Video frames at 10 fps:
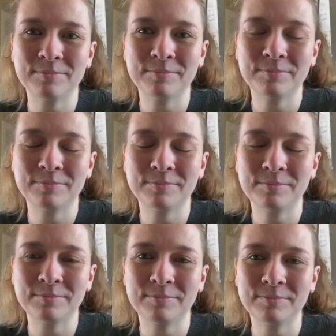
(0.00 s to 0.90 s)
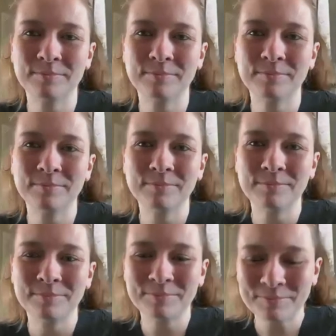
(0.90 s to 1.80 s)

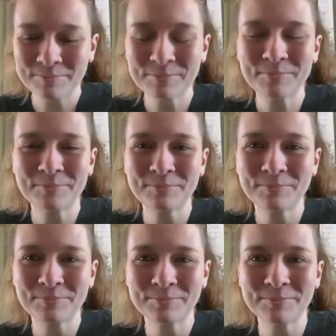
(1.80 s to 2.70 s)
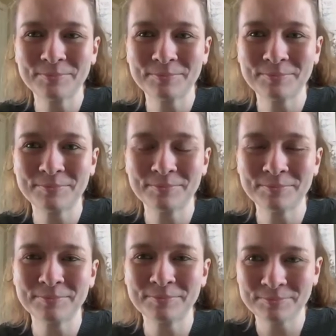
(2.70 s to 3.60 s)

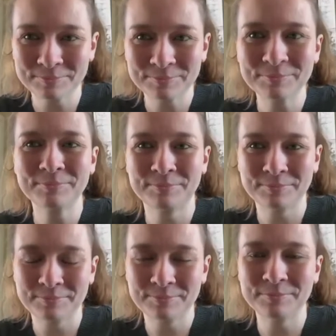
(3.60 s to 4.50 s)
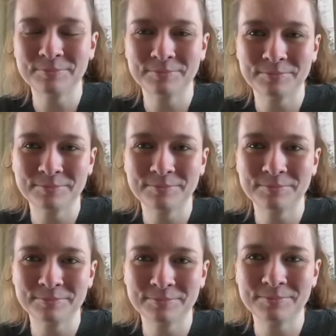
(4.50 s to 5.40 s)

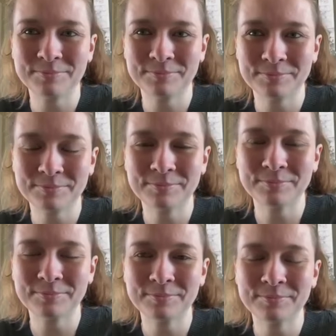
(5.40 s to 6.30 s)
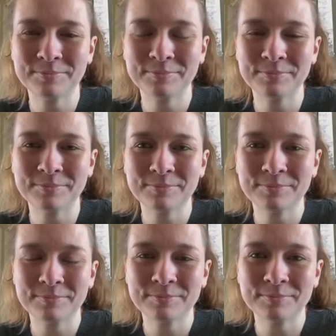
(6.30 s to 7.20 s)

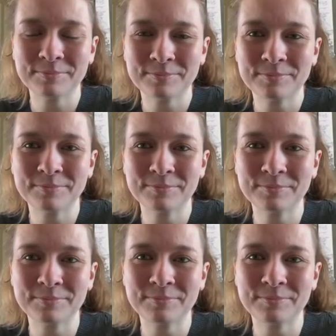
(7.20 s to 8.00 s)
No words are spoken by the person on screen.